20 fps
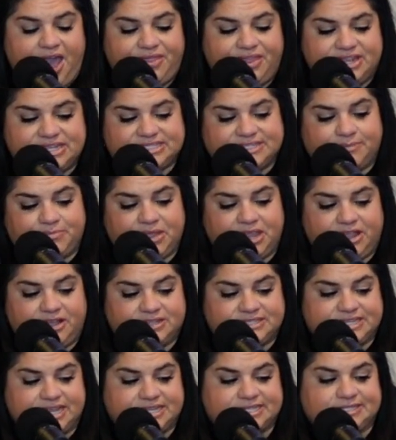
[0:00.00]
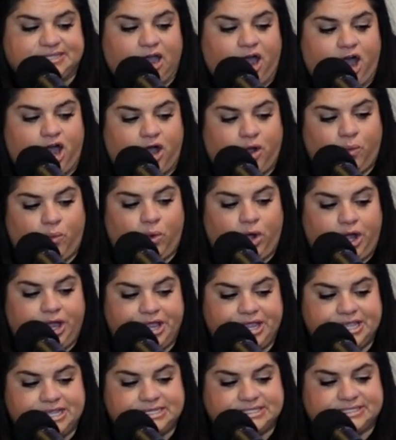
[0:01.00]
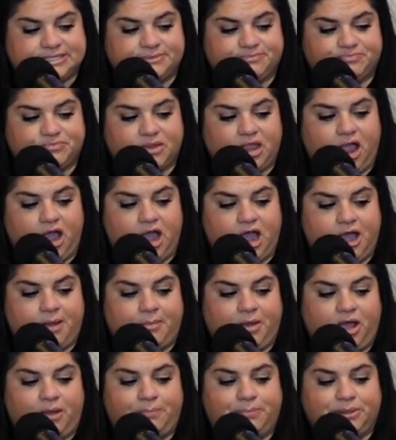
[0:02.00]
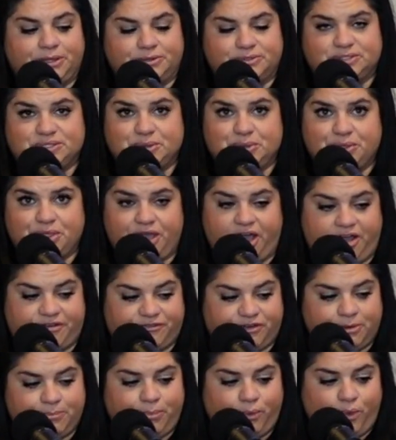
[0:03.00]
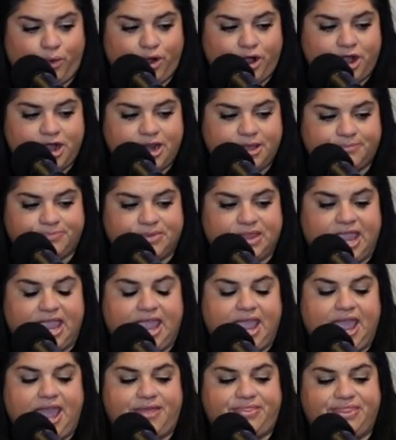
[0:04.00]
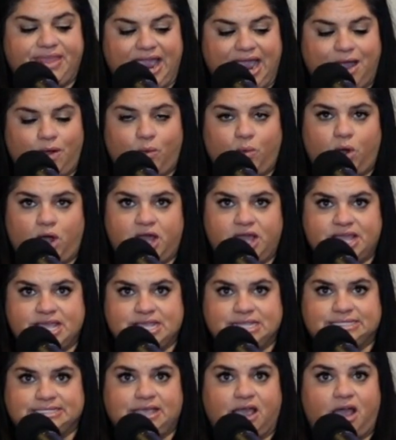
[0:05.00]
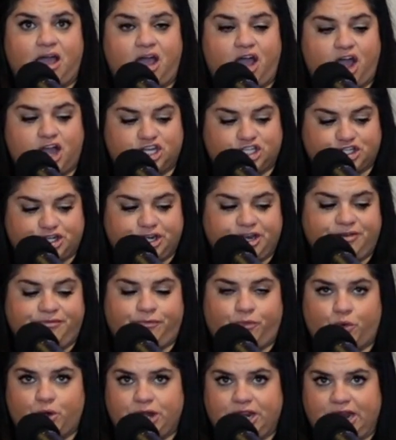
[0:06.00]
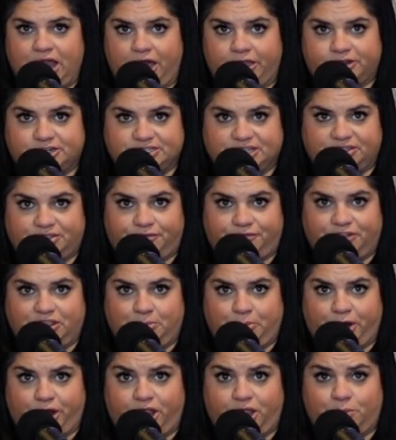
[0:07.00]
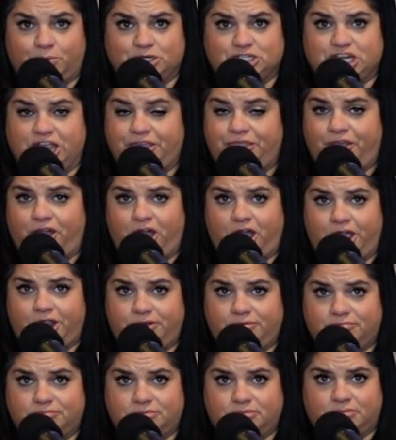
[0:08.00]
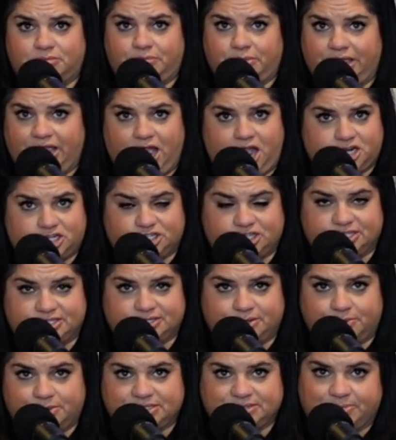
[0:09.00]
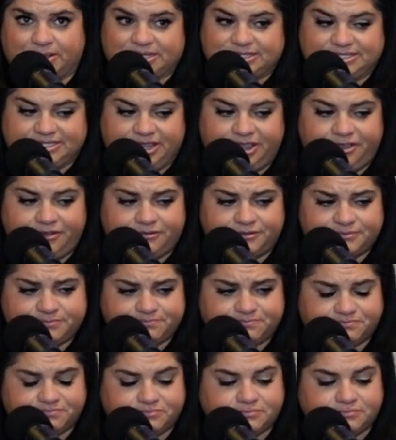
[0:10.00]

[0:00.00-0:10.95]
And then something else I saw was a Bluetooth hoverboard. And that was $140 at the flea market, which I thought, my gosh, that's so expensive.